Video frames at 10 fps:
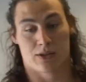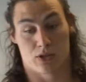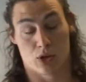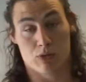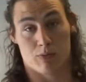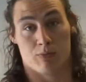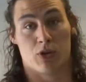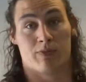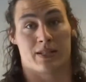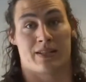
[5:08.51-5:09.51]
Two
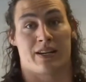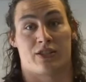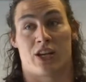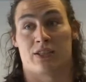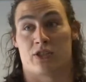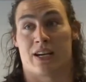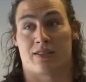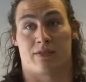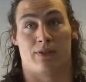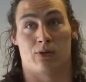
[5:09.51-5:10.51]
movements that I challenge you
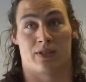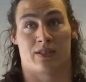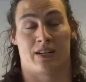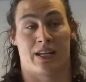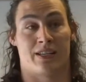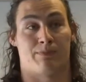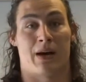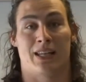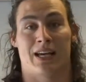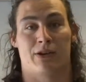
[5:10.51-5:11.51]
guys to focus on is
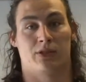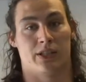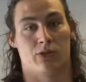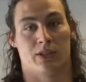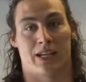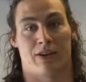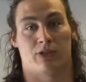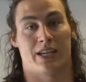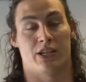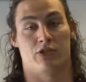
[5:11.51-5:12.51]
bilateral and
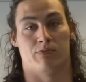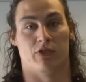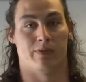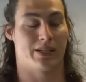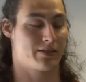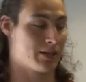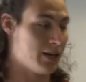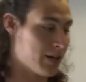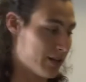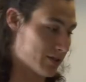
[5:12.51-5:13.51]
unilateral hinge movements.
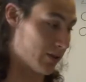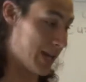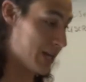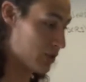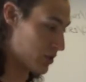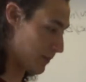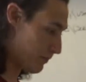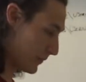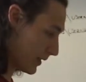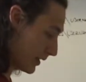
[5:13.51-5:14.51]
So a hinge
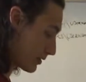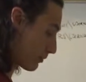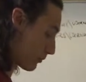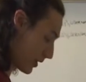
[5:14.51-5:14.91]
is when